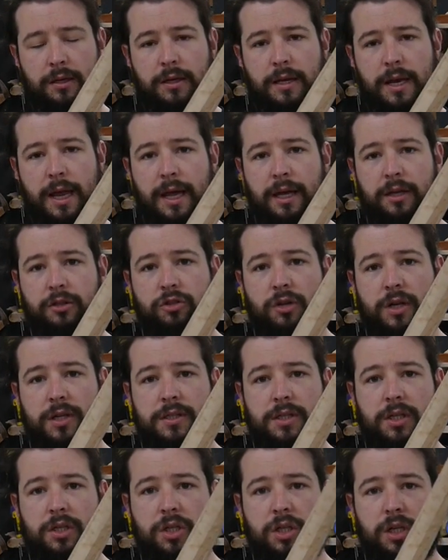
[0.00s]
neck
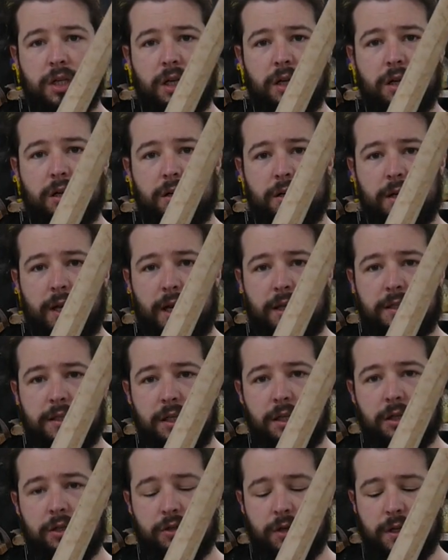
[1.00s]
transition here, neck to
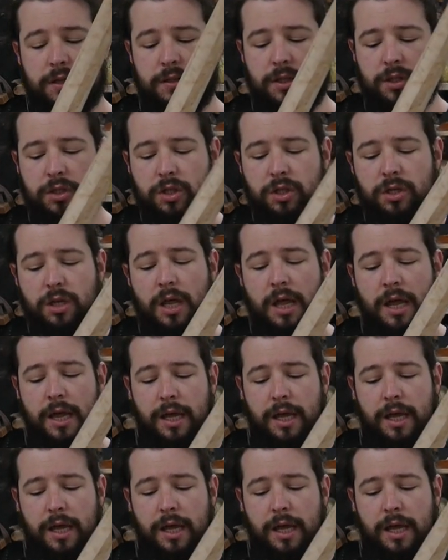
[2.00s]
heel transition.